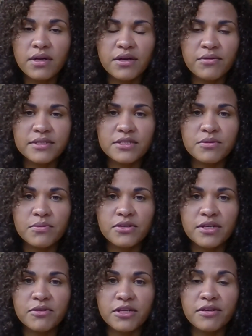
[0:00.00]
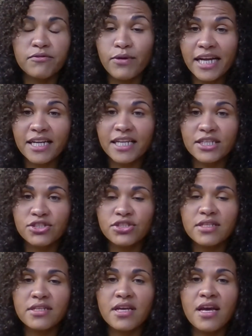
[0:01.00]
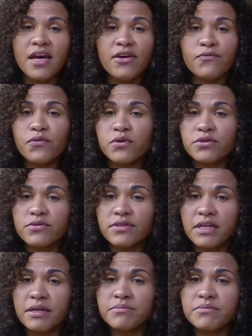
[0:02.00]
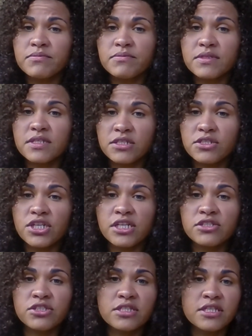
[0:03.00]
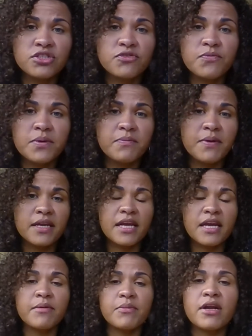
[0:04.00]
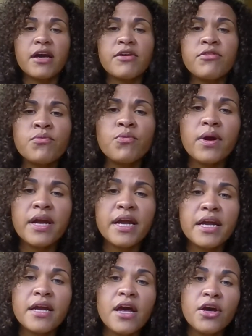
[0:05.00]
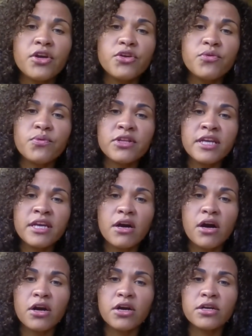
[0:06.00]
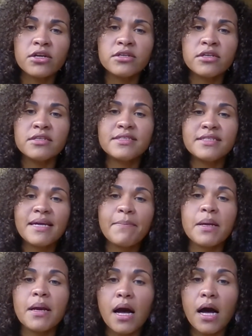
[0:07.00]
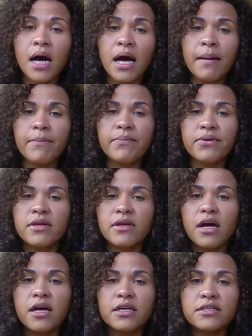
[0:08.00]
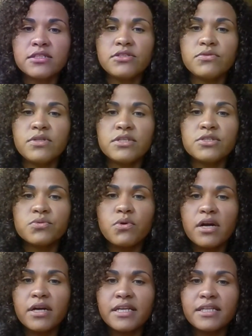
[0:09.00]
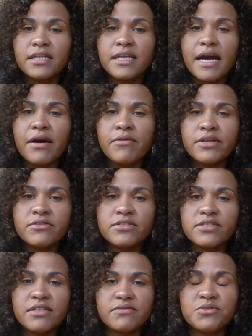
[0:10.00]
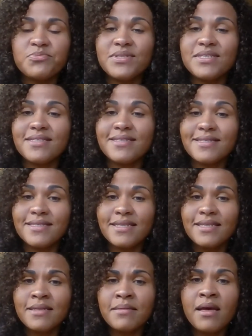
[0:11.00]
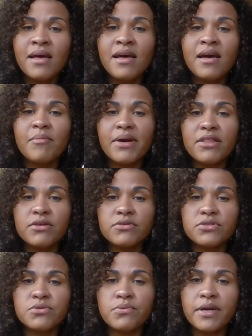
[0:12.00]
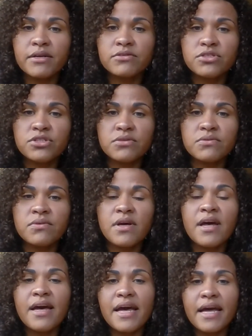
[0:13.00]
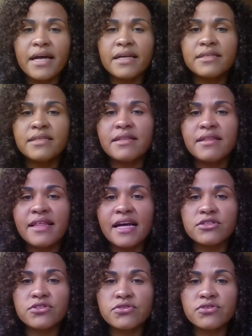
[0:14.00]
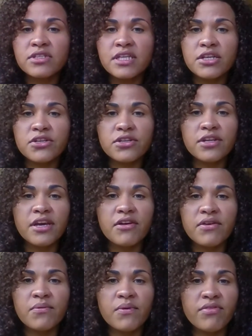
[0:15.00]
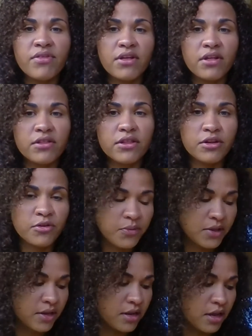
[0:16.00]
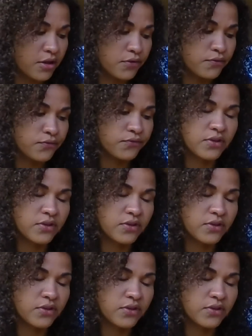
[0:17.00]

what's the word I'm looking, recognition for these changes that you've been making. But either way, you really are stepping up onto this rock and allowing yourself to be seen by those around you. And that certainly could carry with it a little bit of